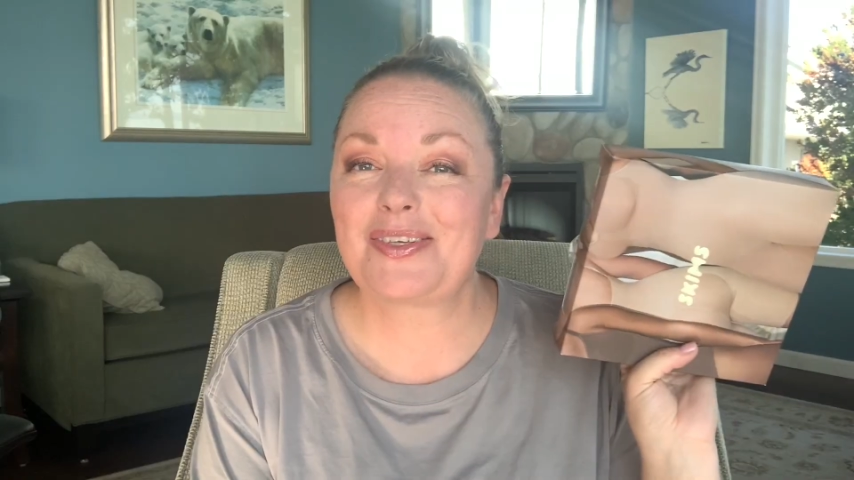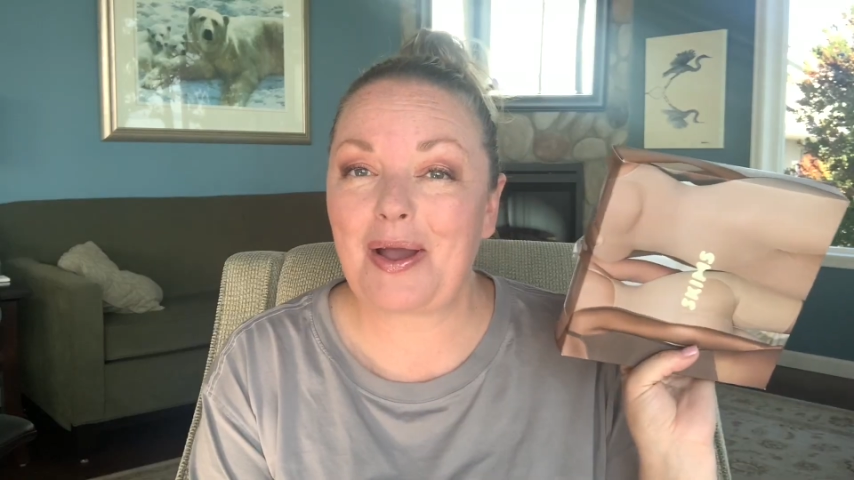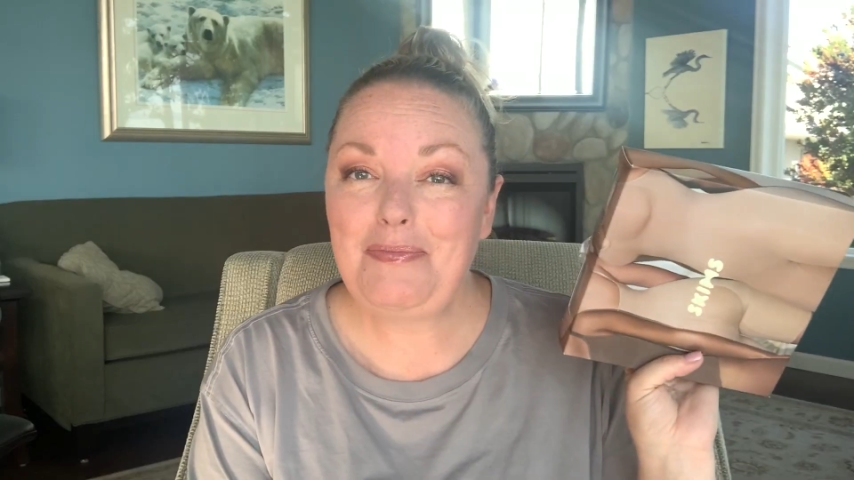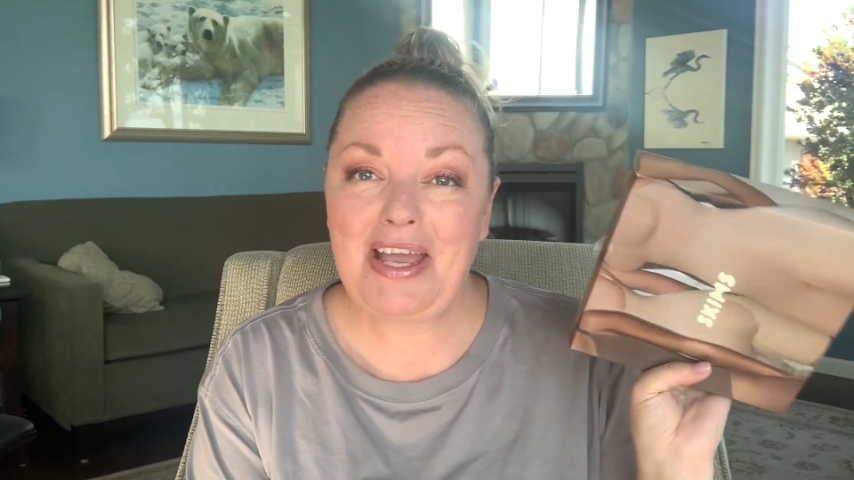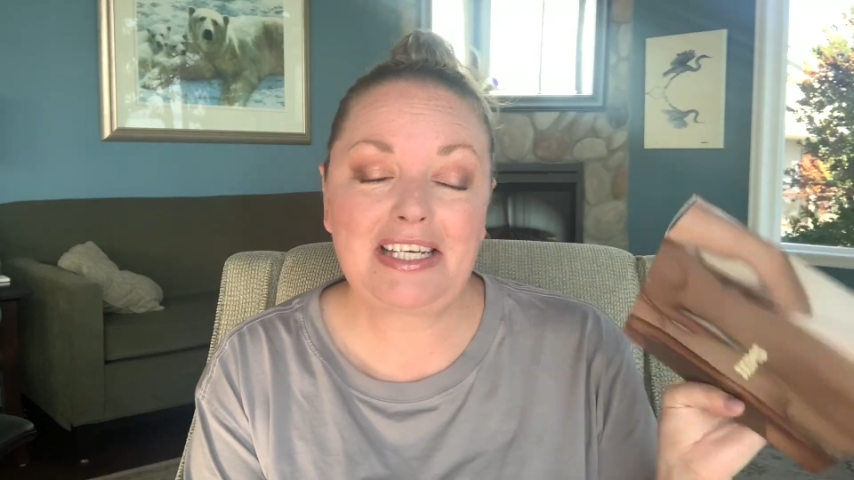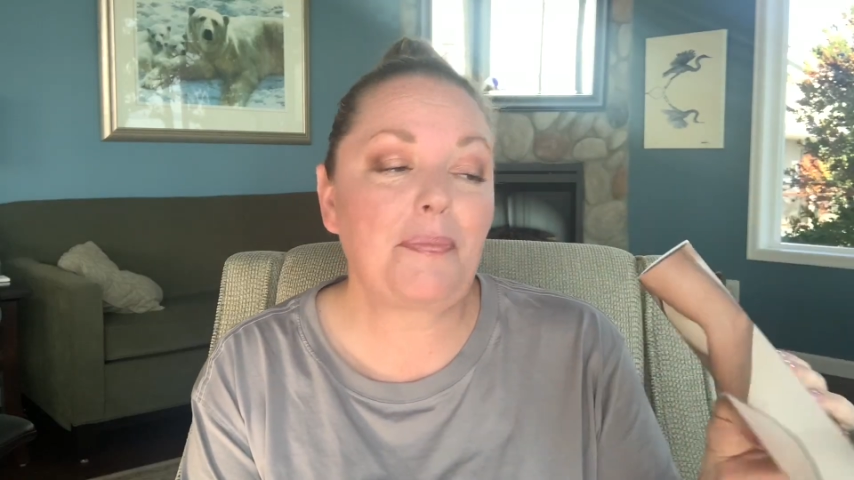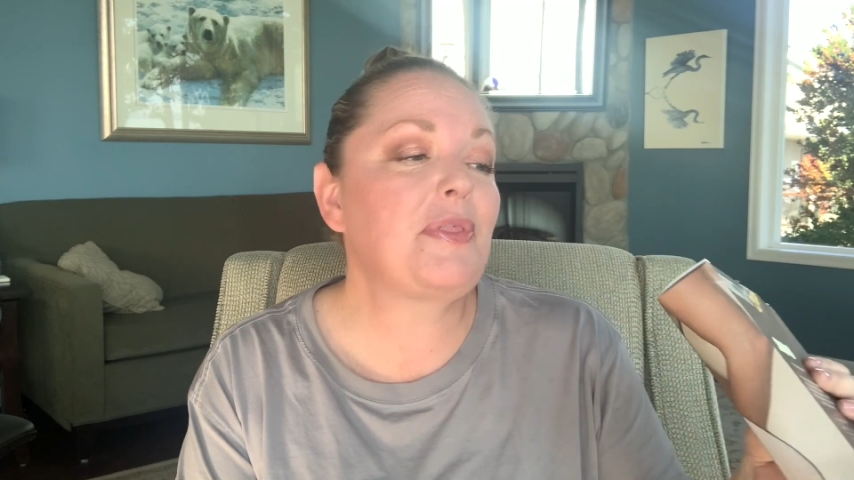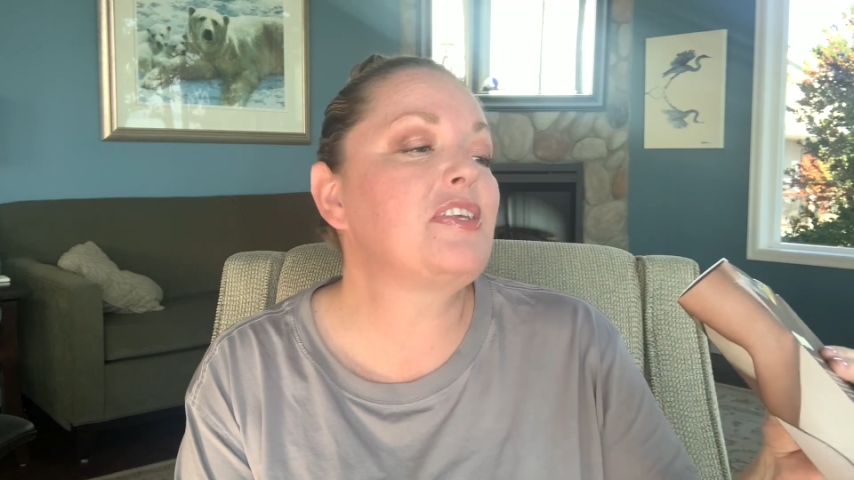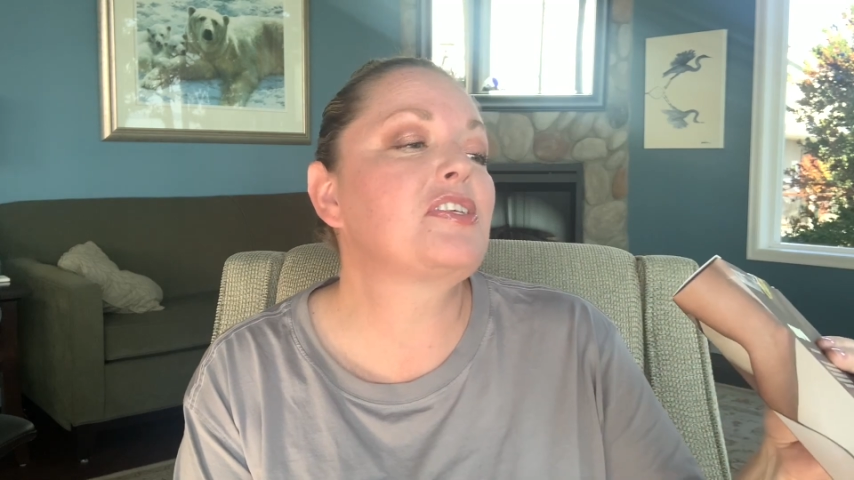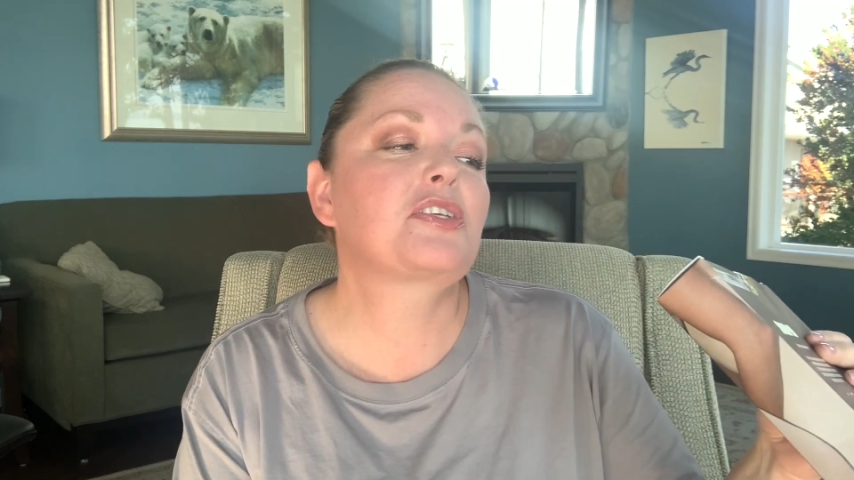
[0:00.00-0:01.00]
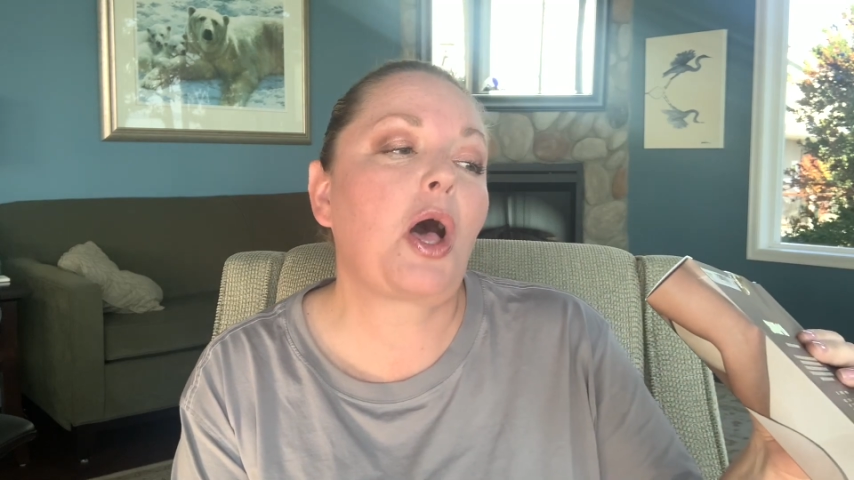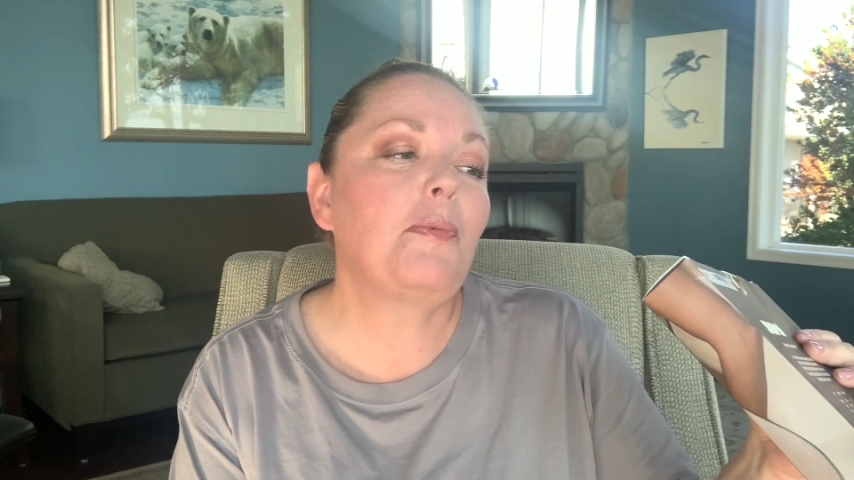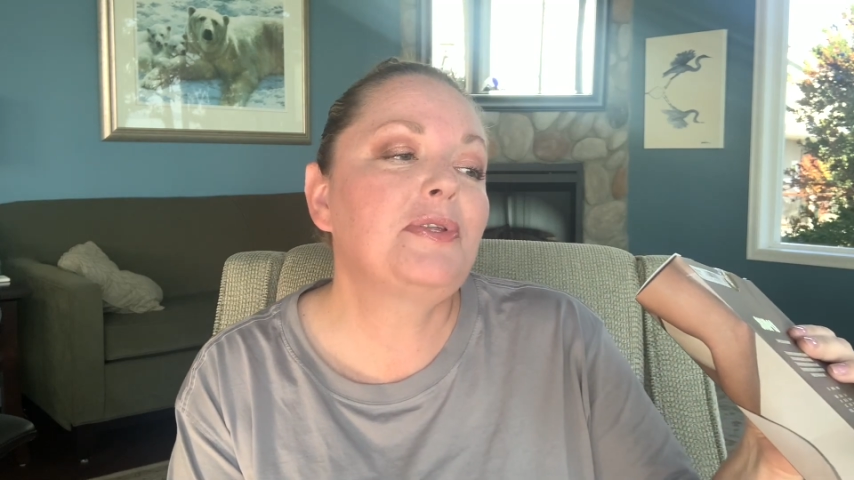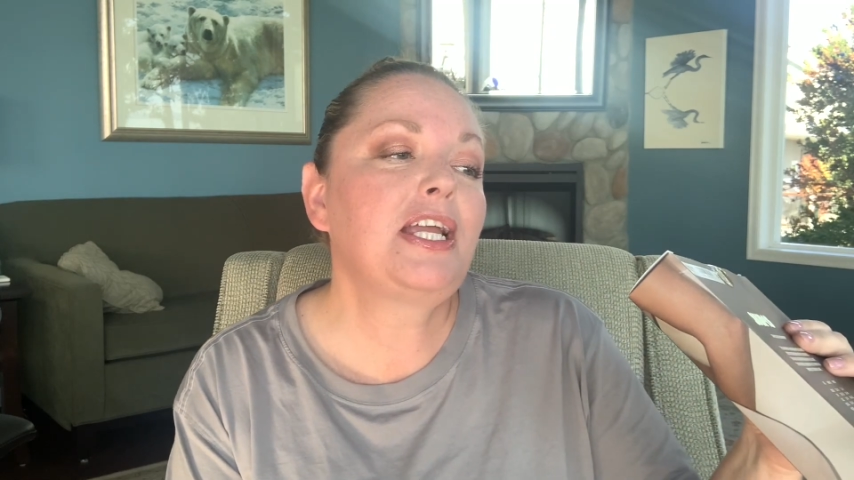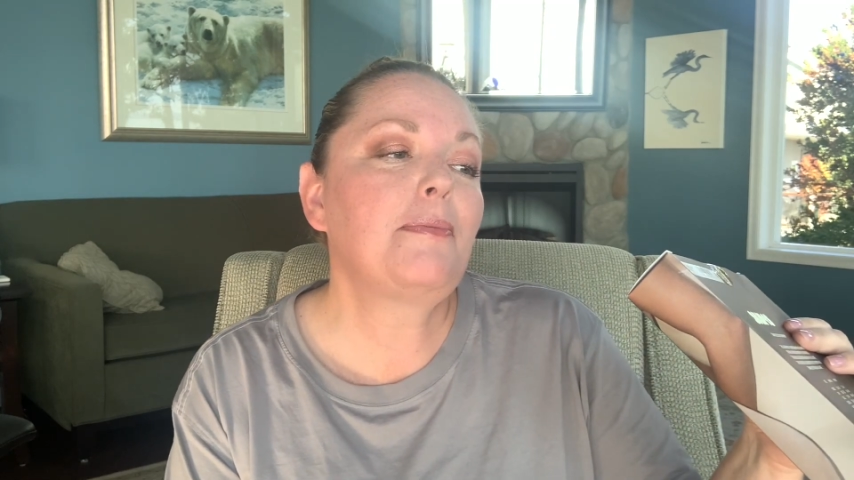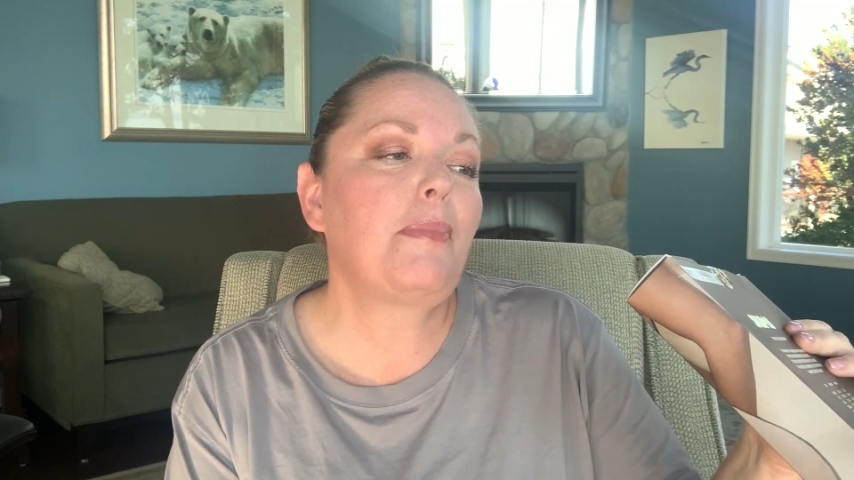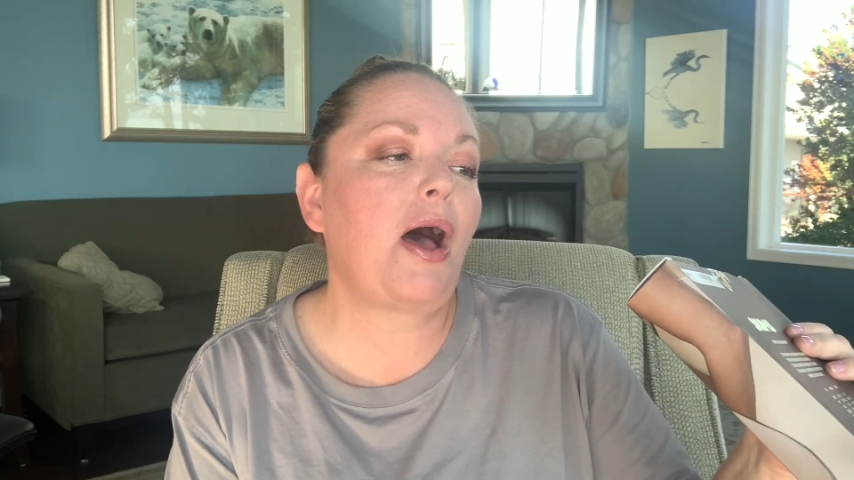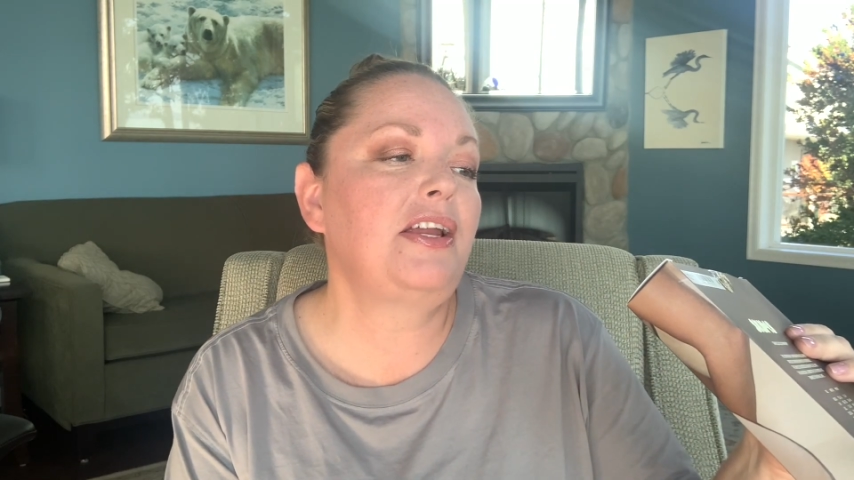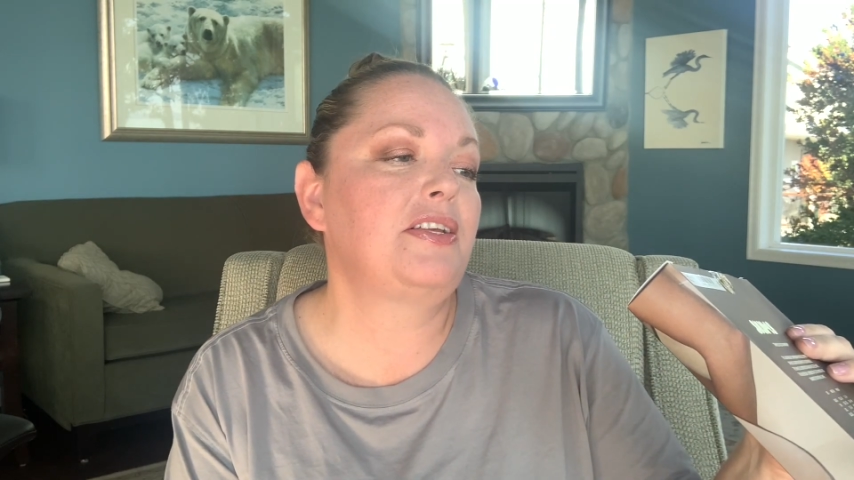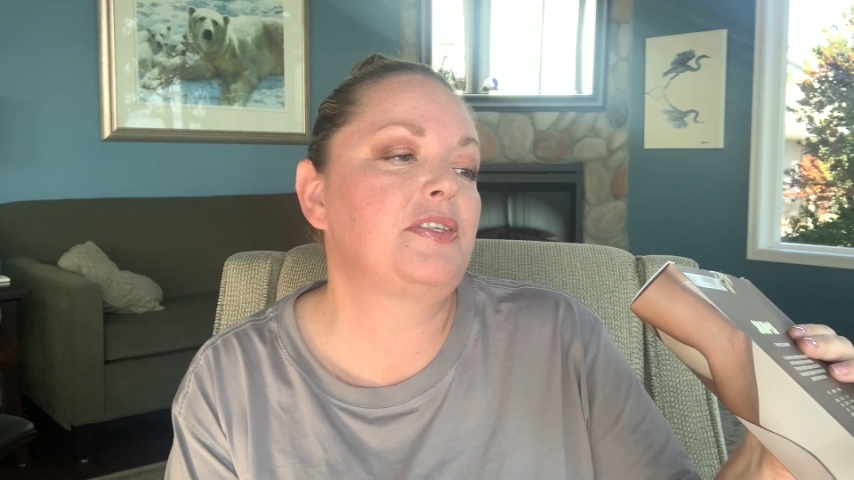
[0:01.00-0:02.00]
I picked up the Sculpting
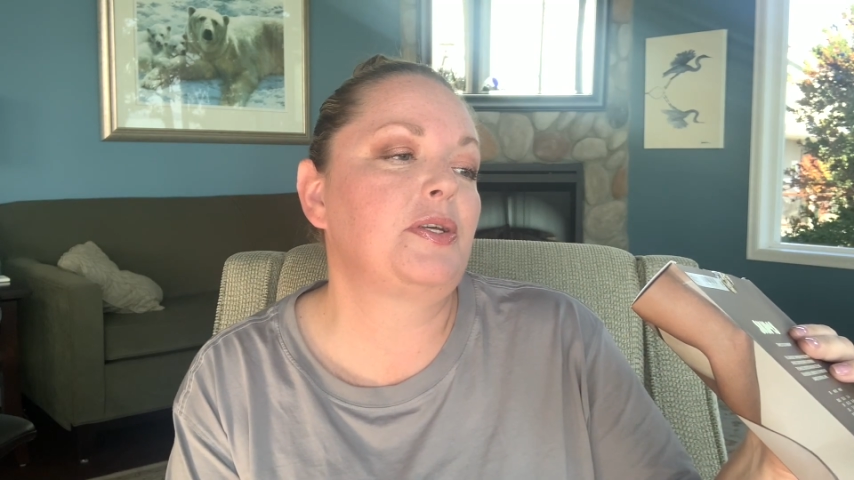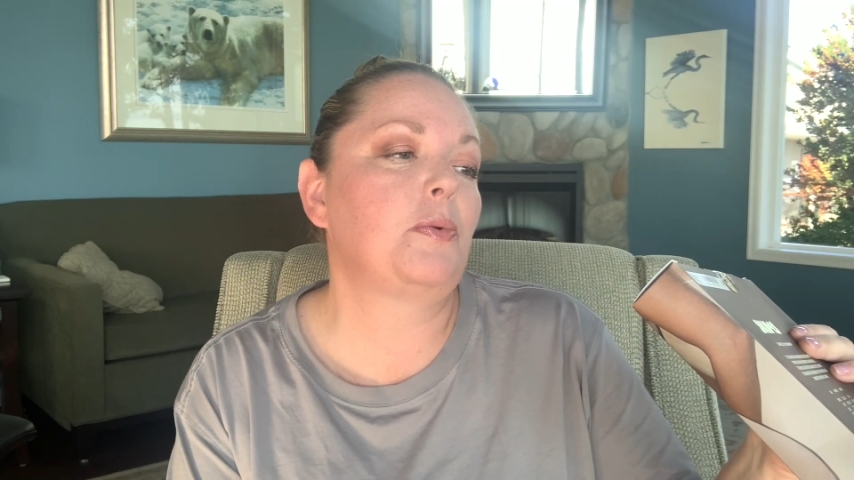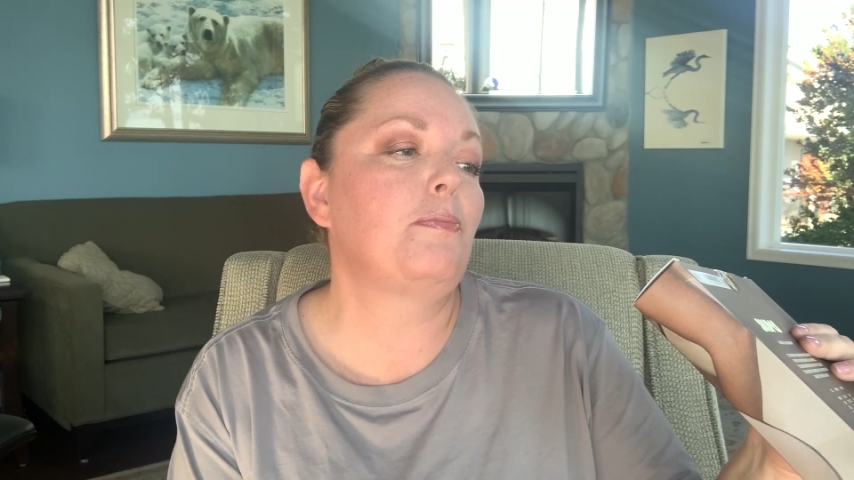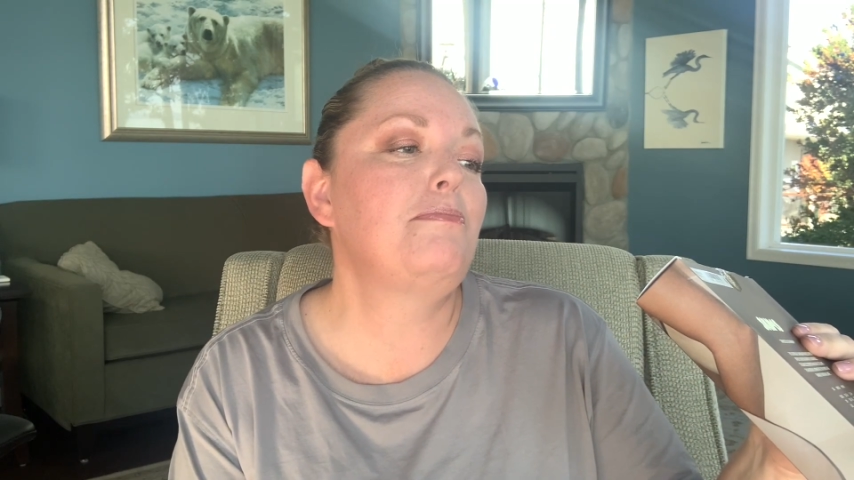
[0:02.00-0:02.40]
Bodysuit